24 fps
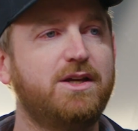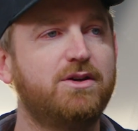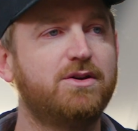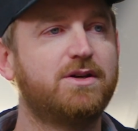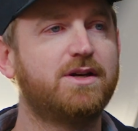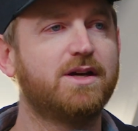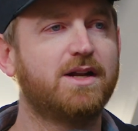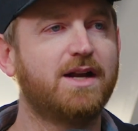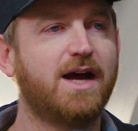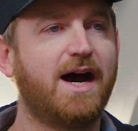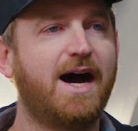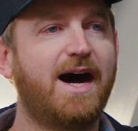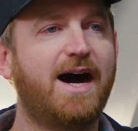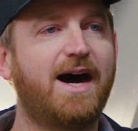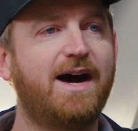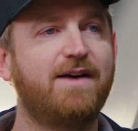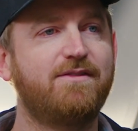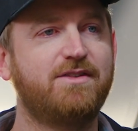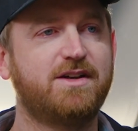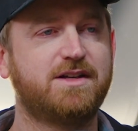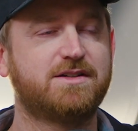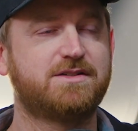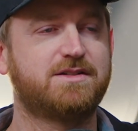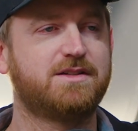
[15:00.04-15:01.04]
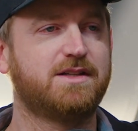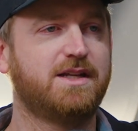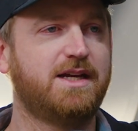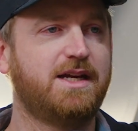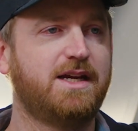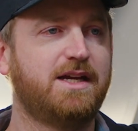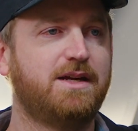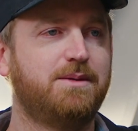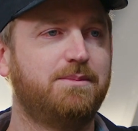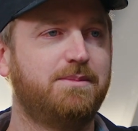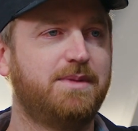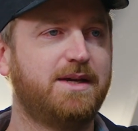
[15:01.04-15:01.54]
you can
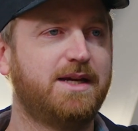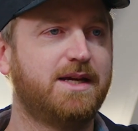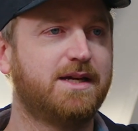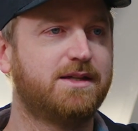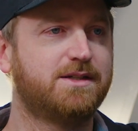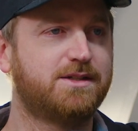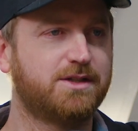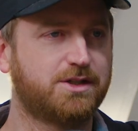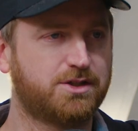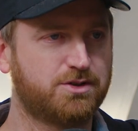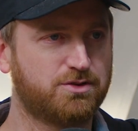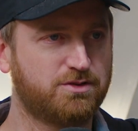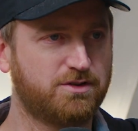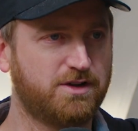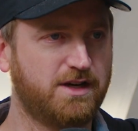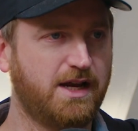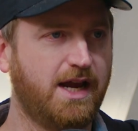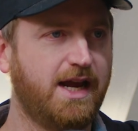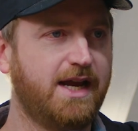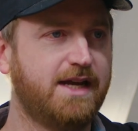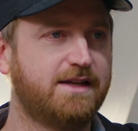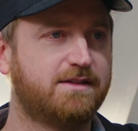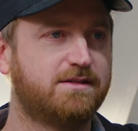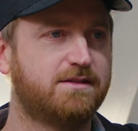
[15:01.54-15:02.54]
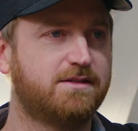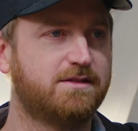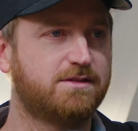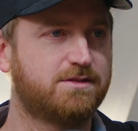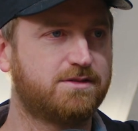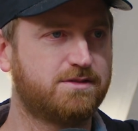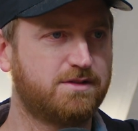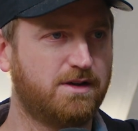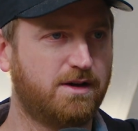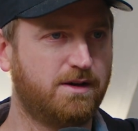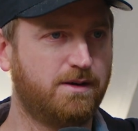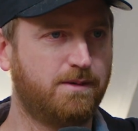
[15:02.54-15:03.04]
obviously begin to create
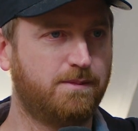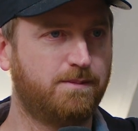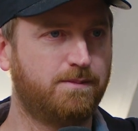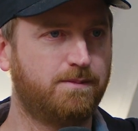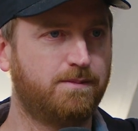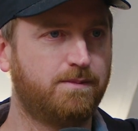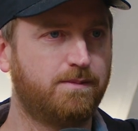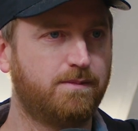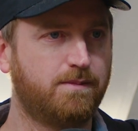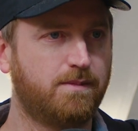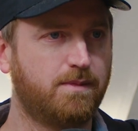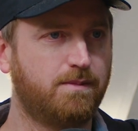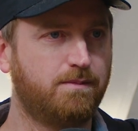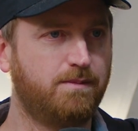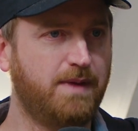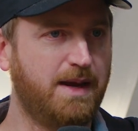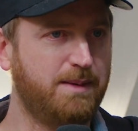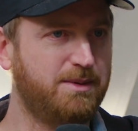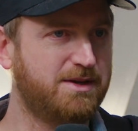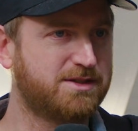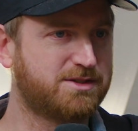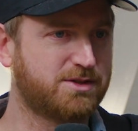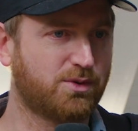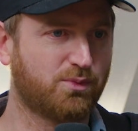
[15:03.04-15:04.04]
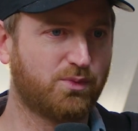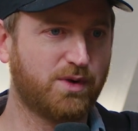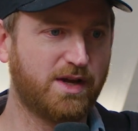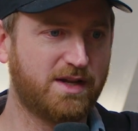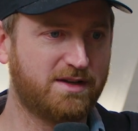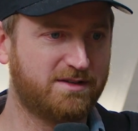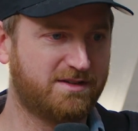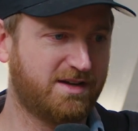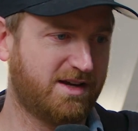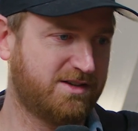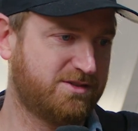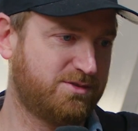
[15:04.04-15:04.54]
some, maybe it's a
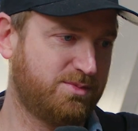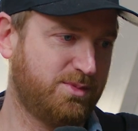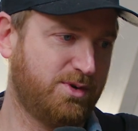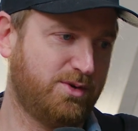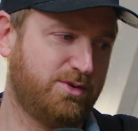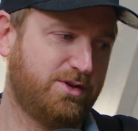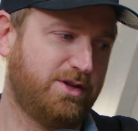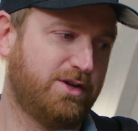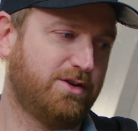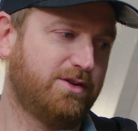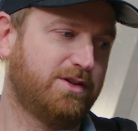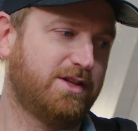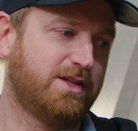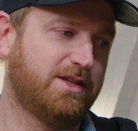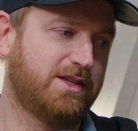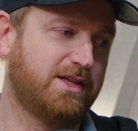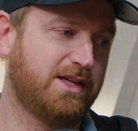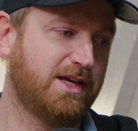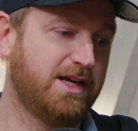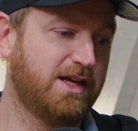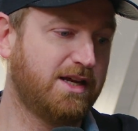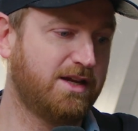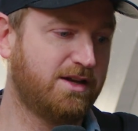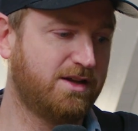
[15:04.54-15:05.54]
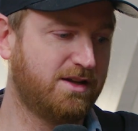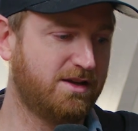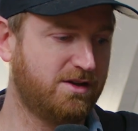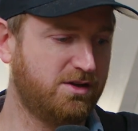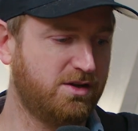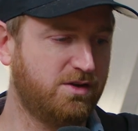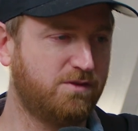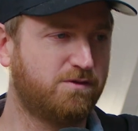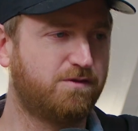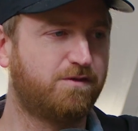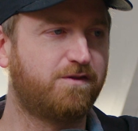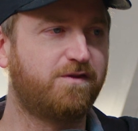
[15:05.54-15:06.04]
written testimonial that then
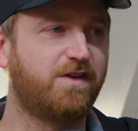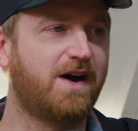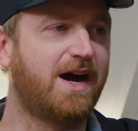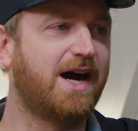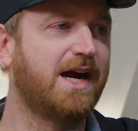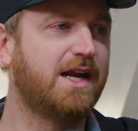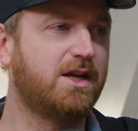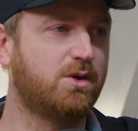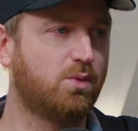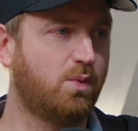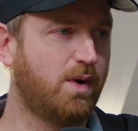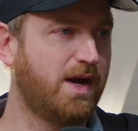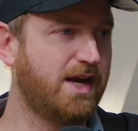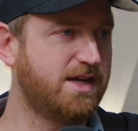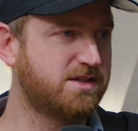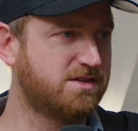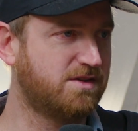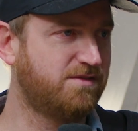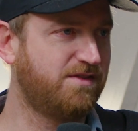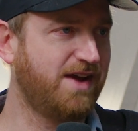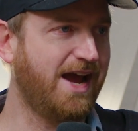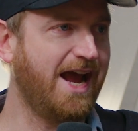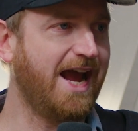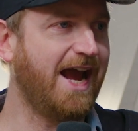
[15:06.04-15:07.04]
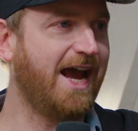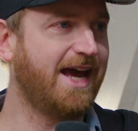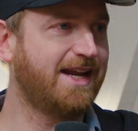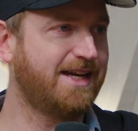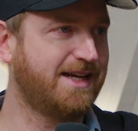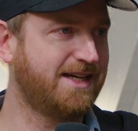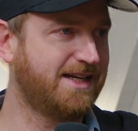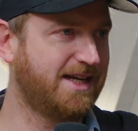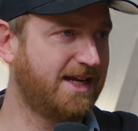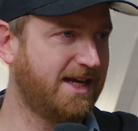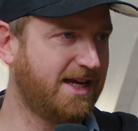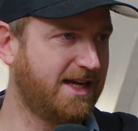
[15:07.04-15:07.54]
you find ways of
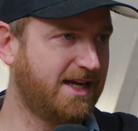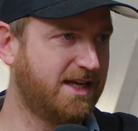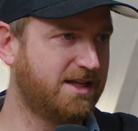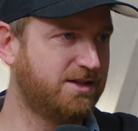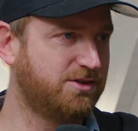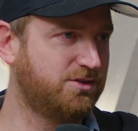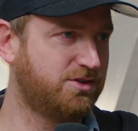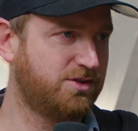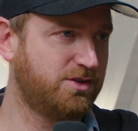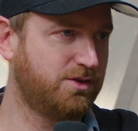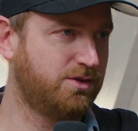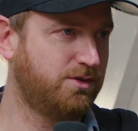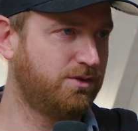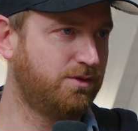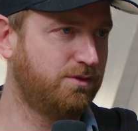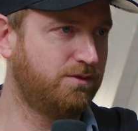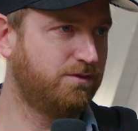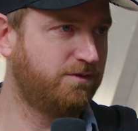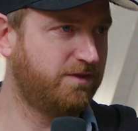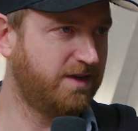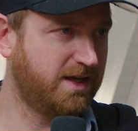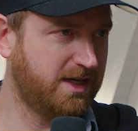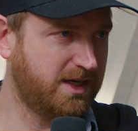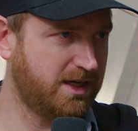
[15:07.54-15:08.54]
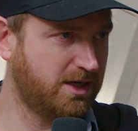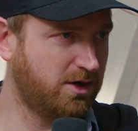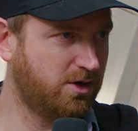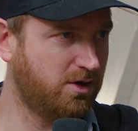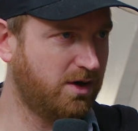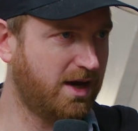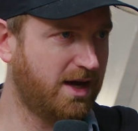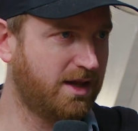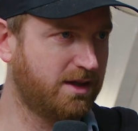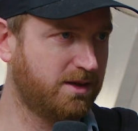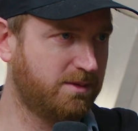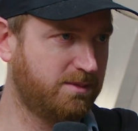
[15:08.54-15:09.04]
adding it into
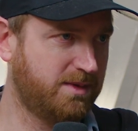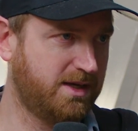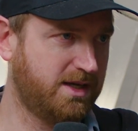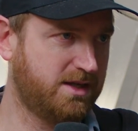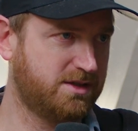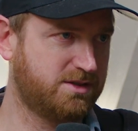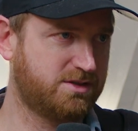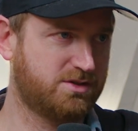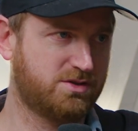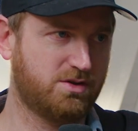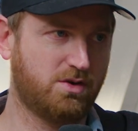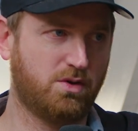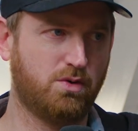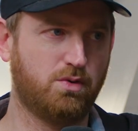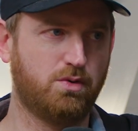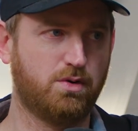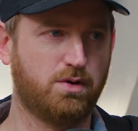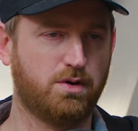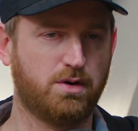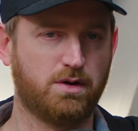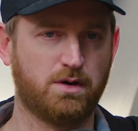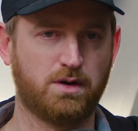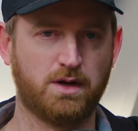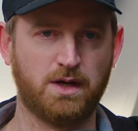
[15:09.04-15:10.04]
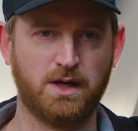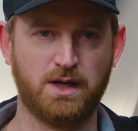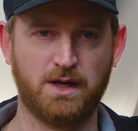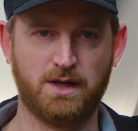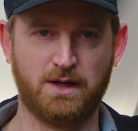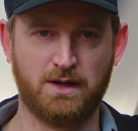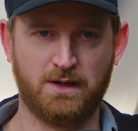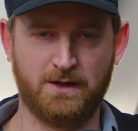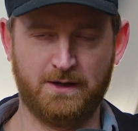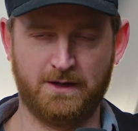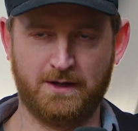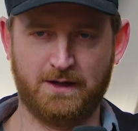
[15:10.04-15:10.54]
video elements or
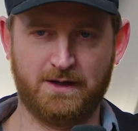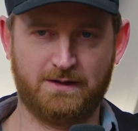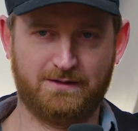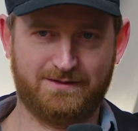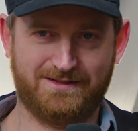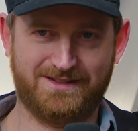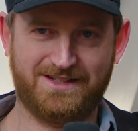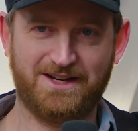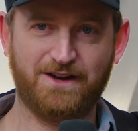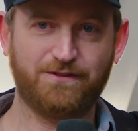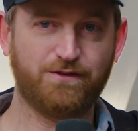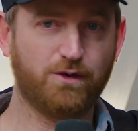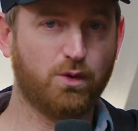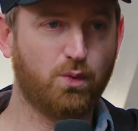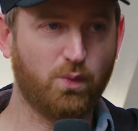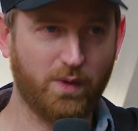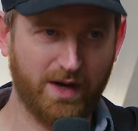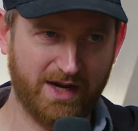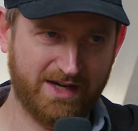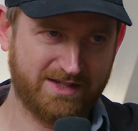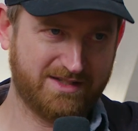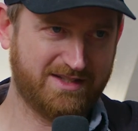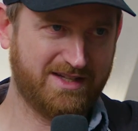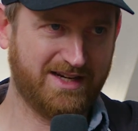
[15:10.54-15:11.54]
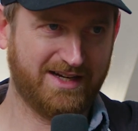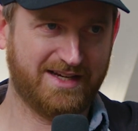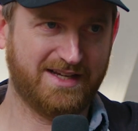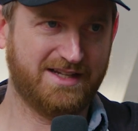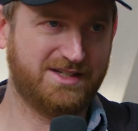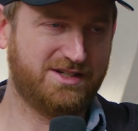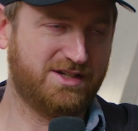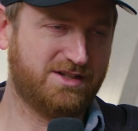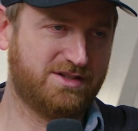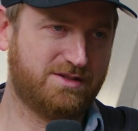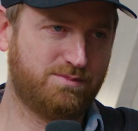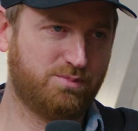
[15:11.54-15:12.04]
different ways that
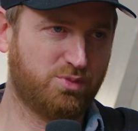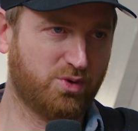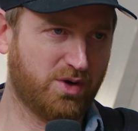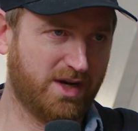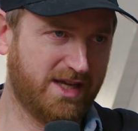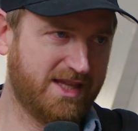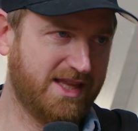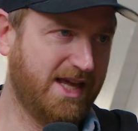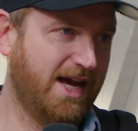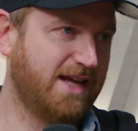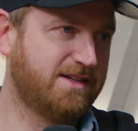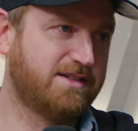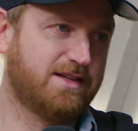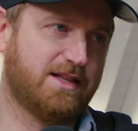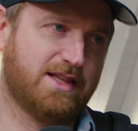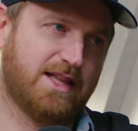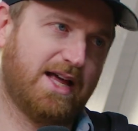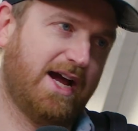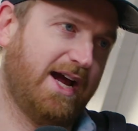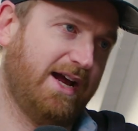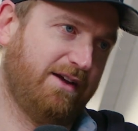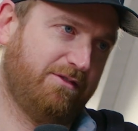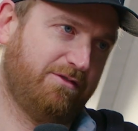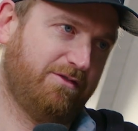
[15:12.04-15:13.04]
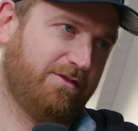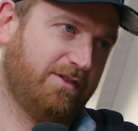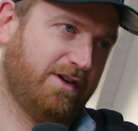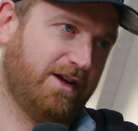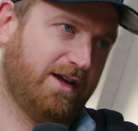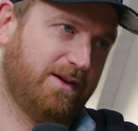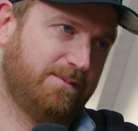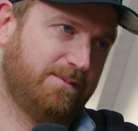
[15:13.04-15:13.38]
can just bring that to life.